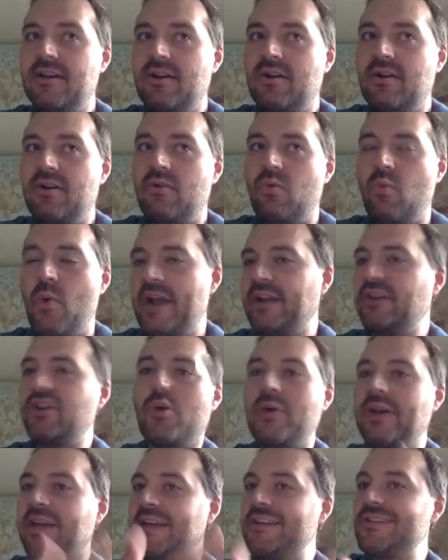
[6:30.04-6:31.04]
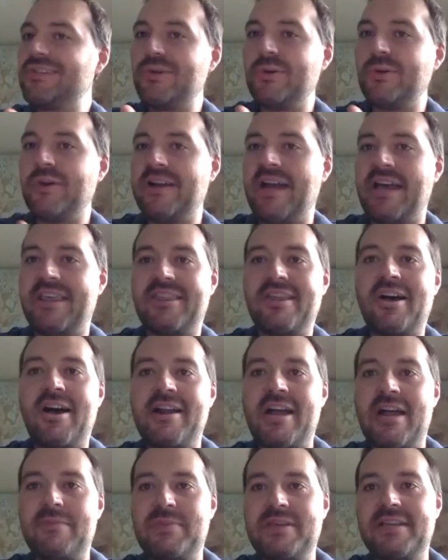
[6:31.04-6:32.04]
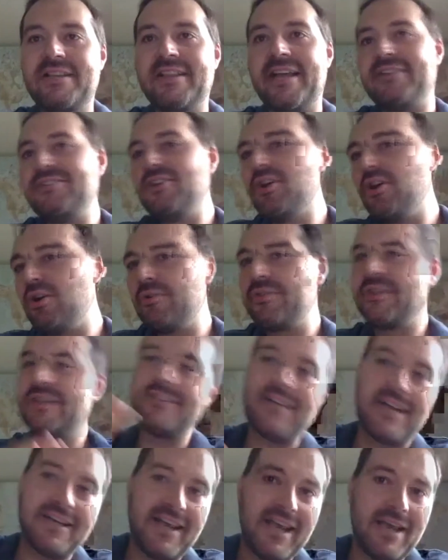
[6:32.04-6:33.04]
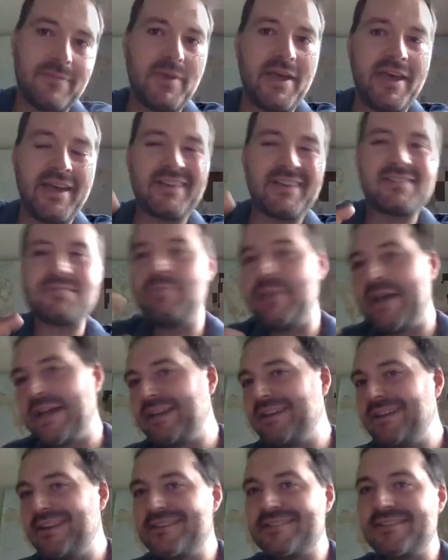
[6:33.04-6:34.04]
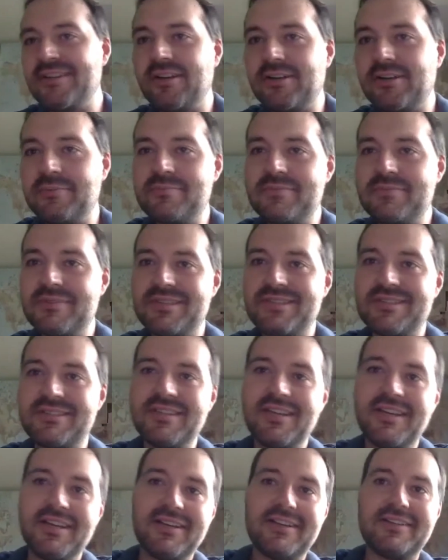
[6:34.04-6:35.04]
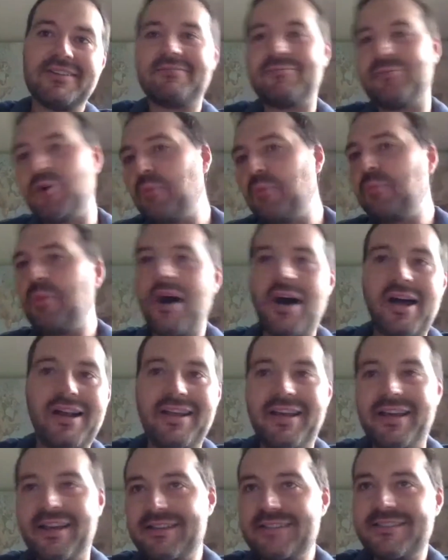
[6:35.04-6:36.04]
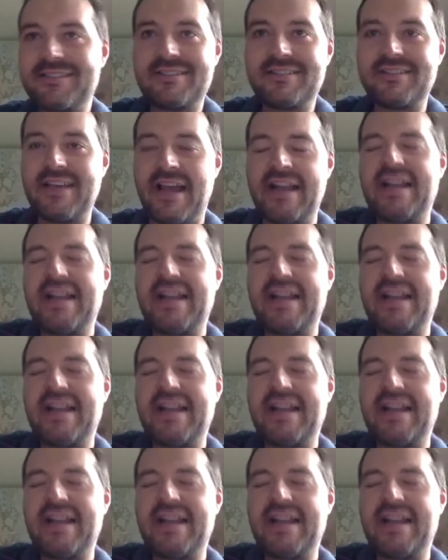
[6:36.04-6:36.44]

When going into it, I thought I'd be like, no, the dynamics, mechanisms, robotics.